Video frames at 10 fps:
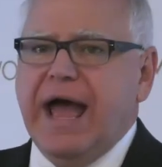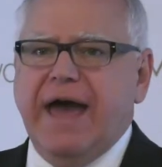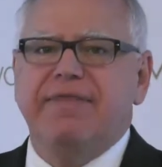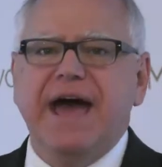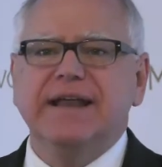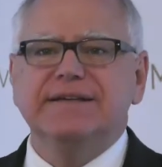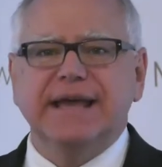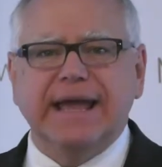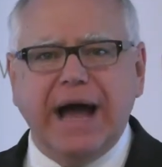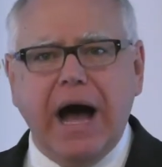And that is
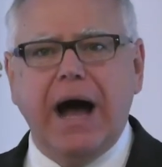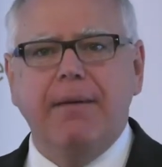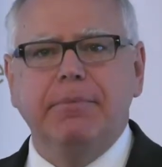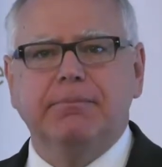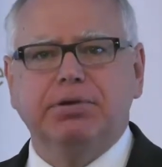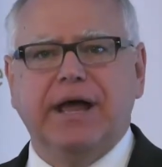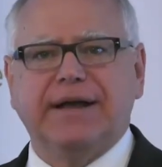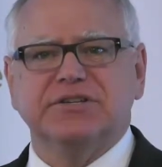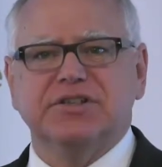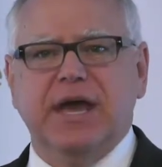a
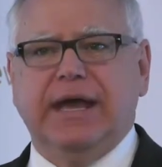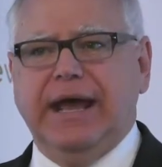complex thing.